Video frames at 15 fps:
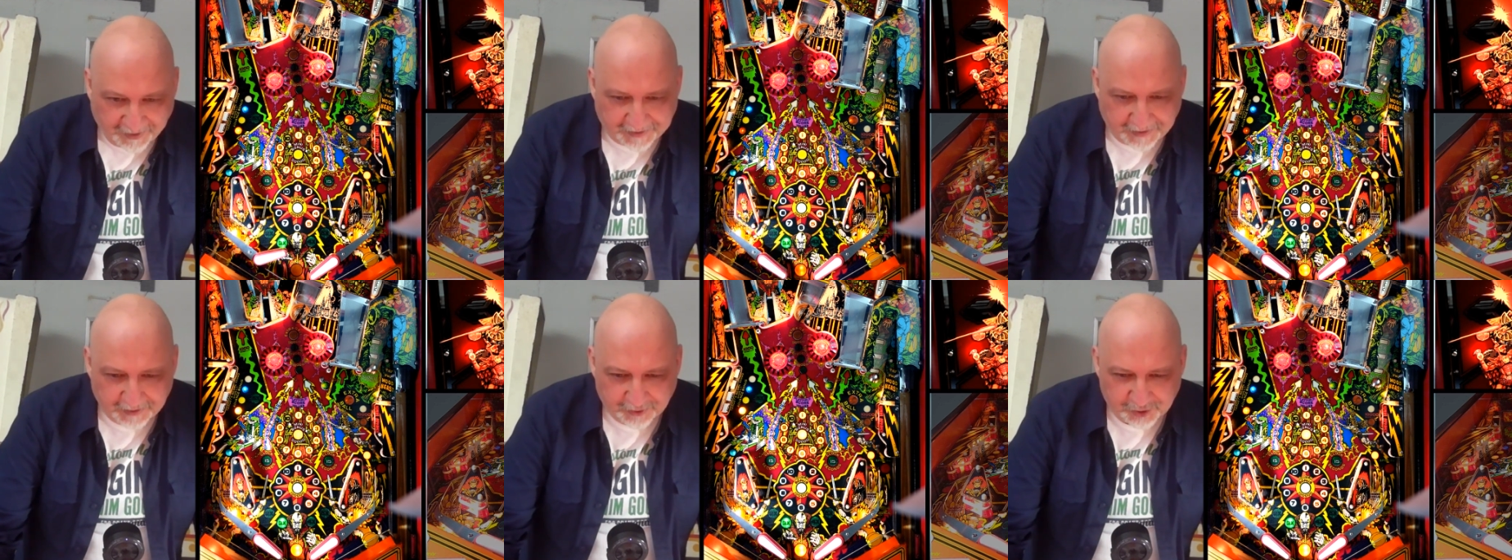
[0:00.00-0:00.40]

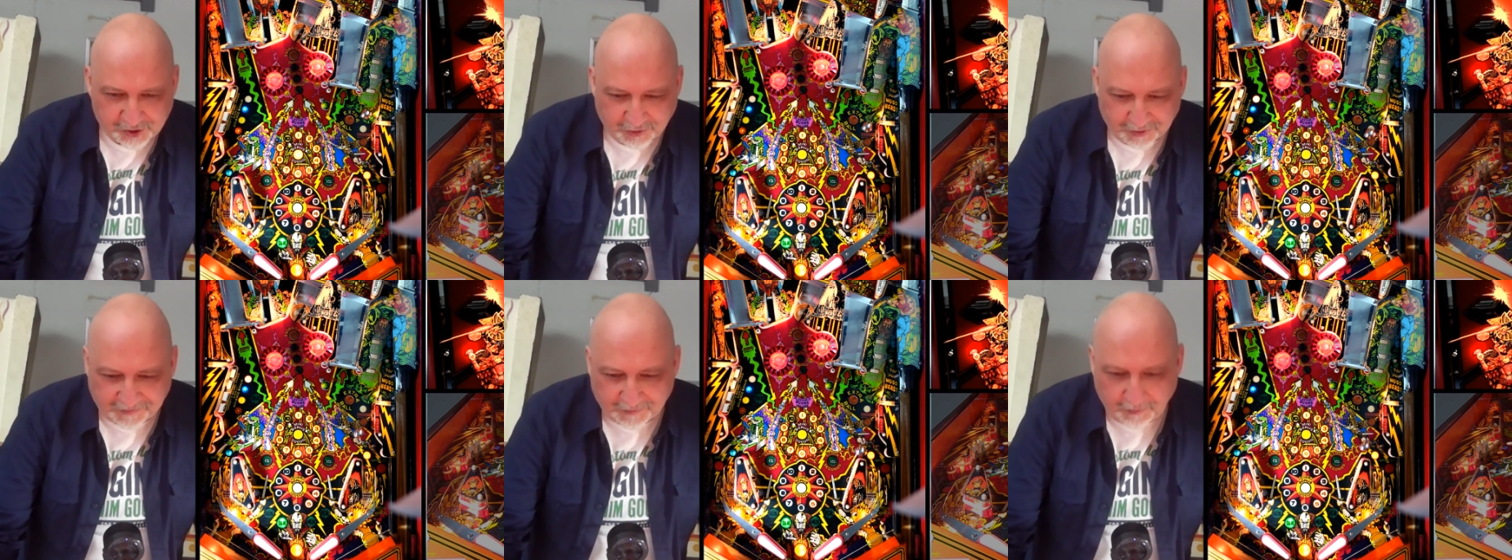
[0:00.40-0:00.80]
your
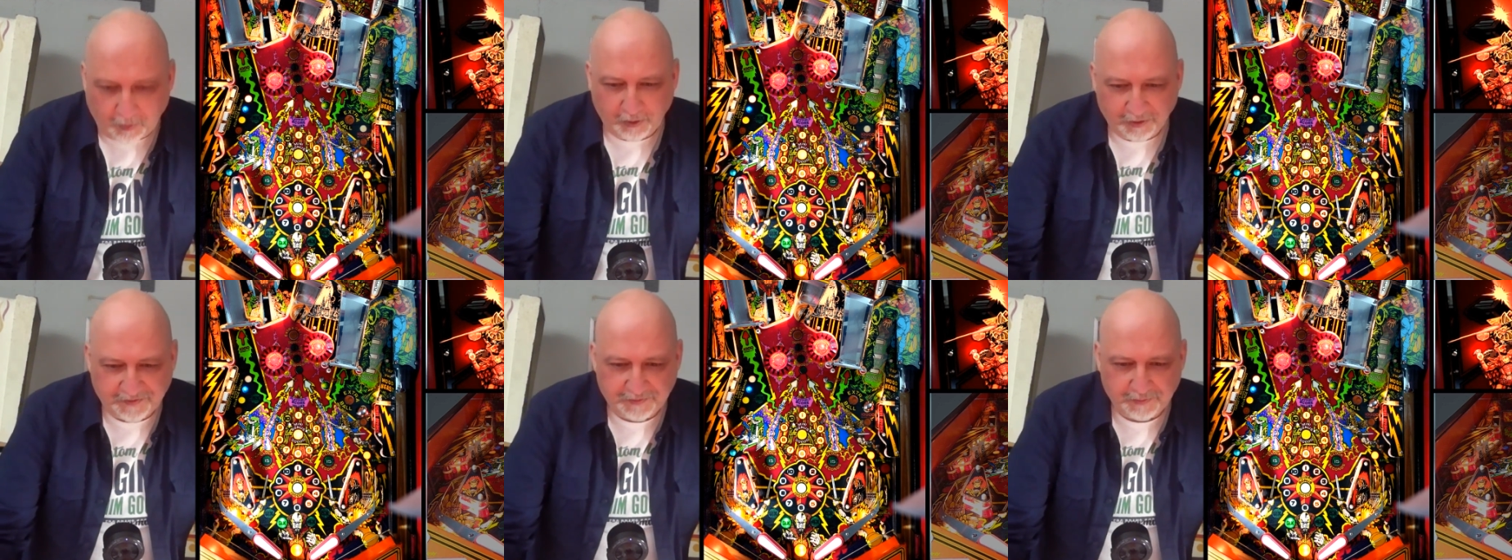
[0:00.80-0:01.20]
shots
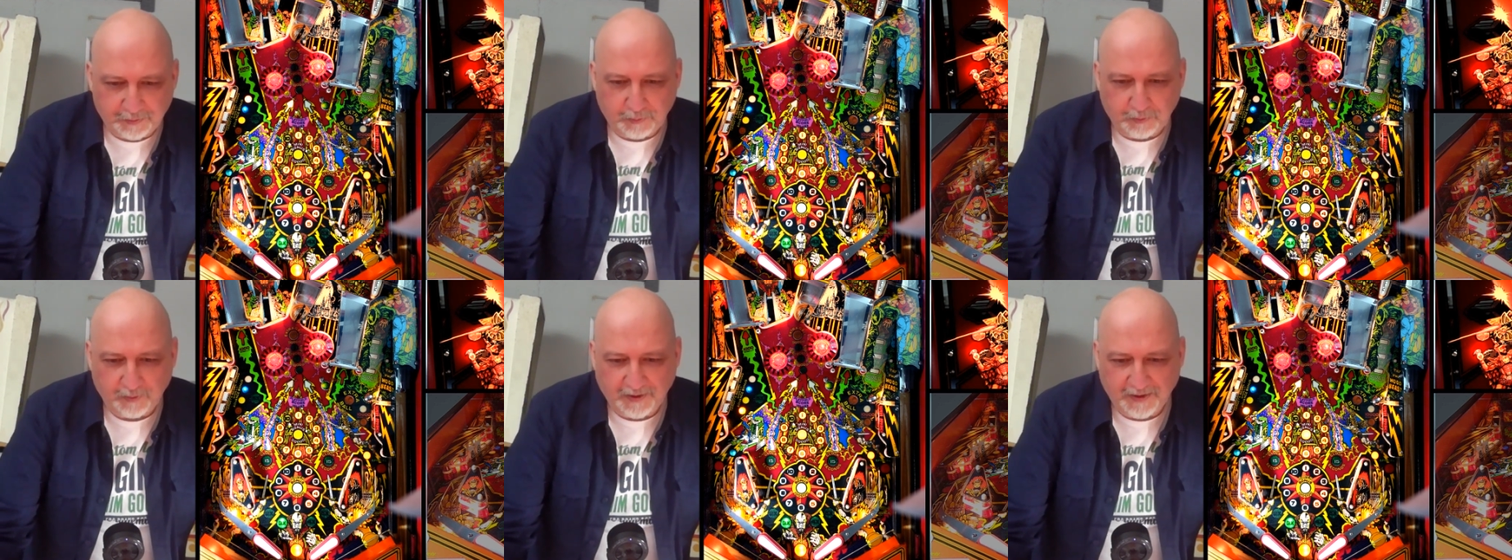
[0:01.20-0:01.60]

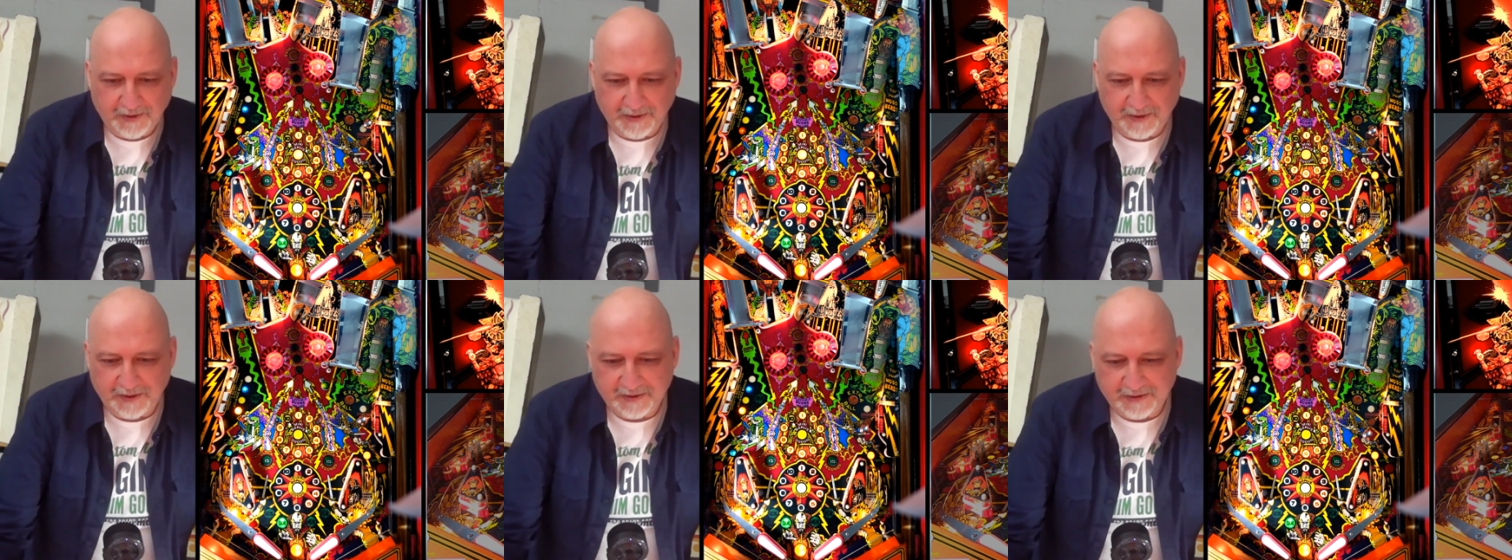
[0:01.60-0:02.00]
also,
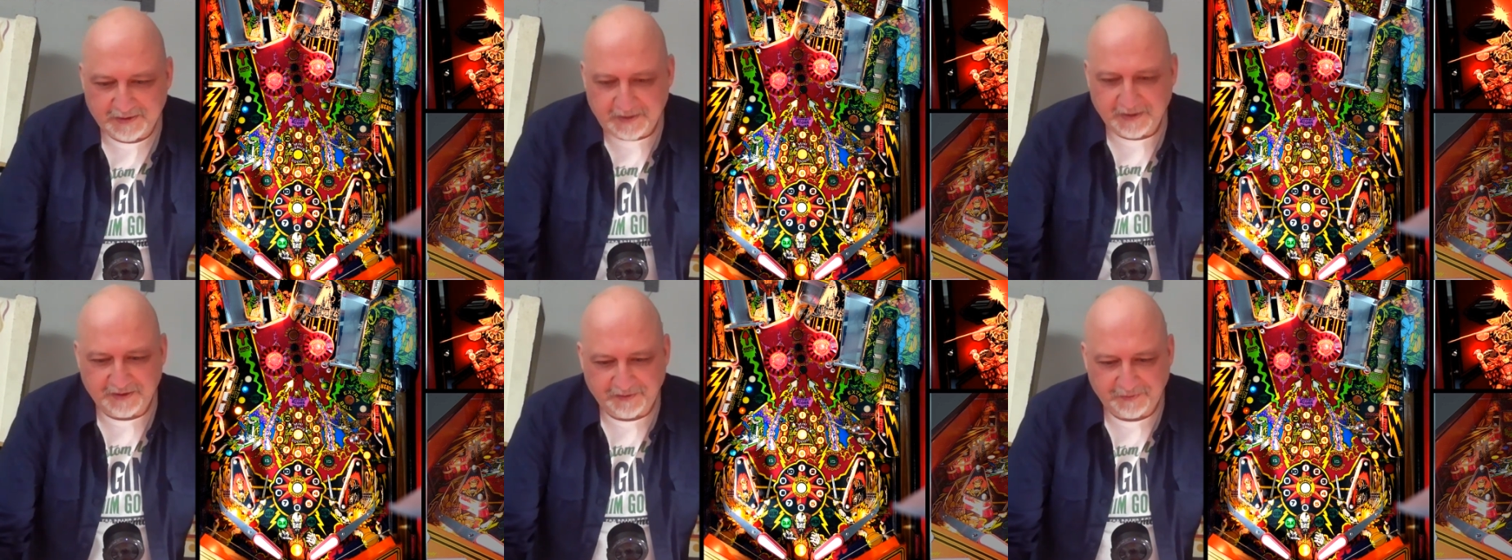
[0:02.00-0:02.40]
and
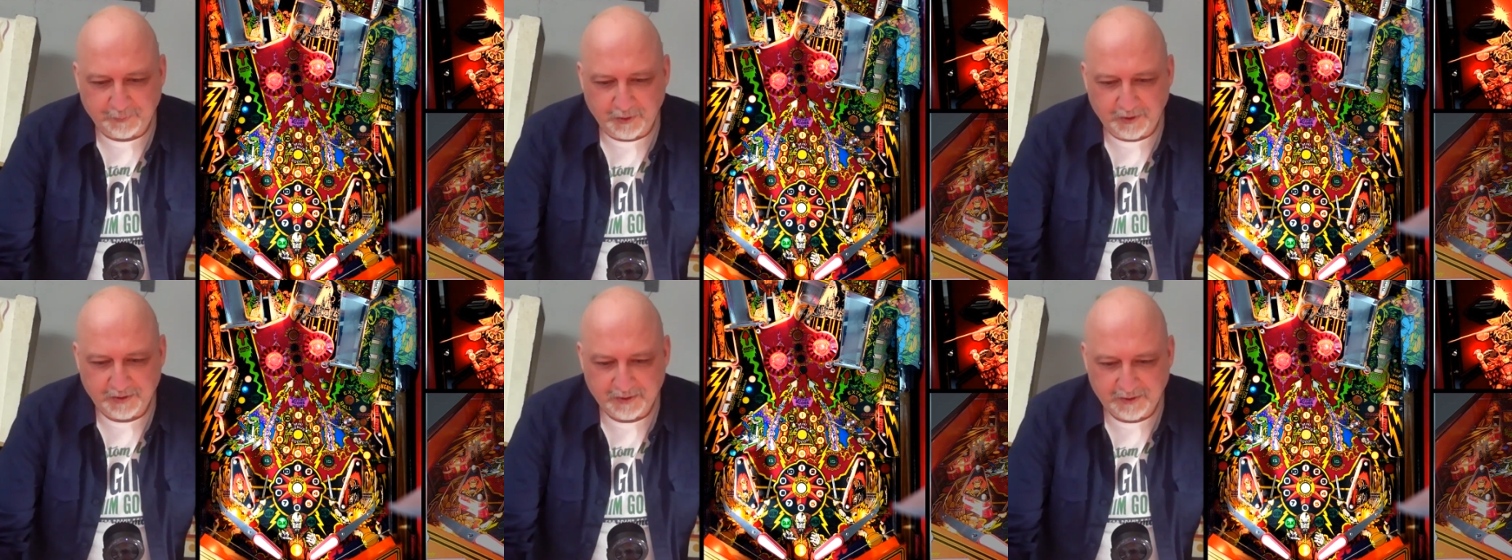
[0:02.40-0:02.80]
this
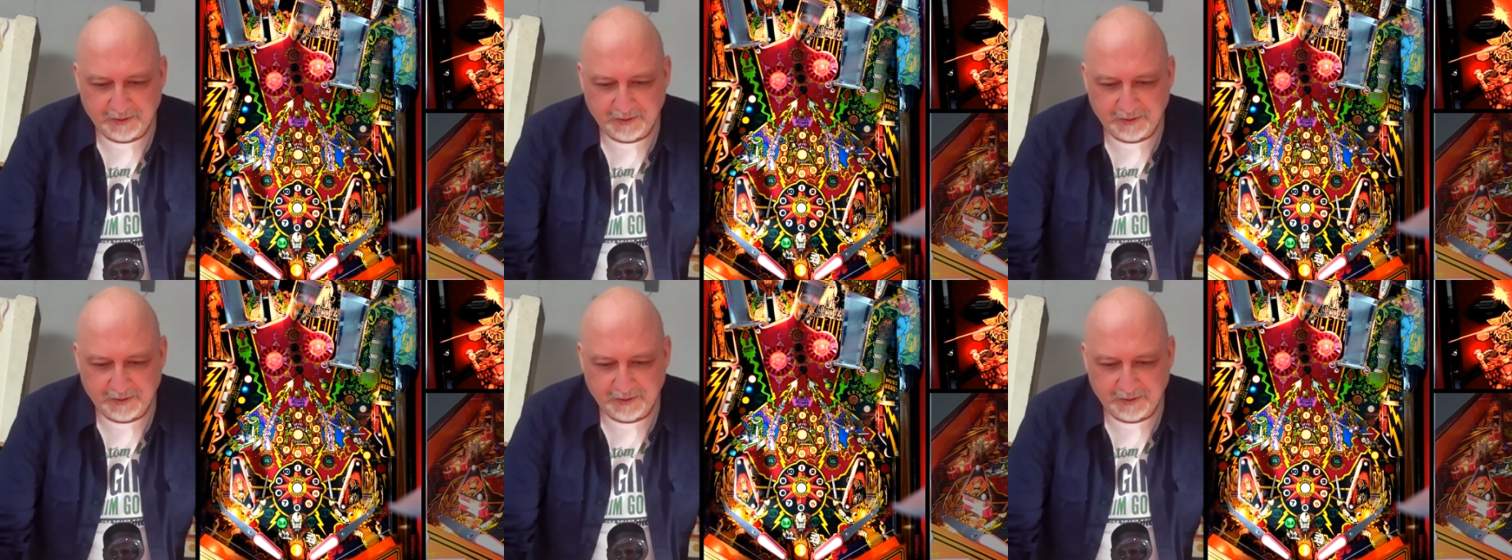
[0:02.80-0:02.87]
one.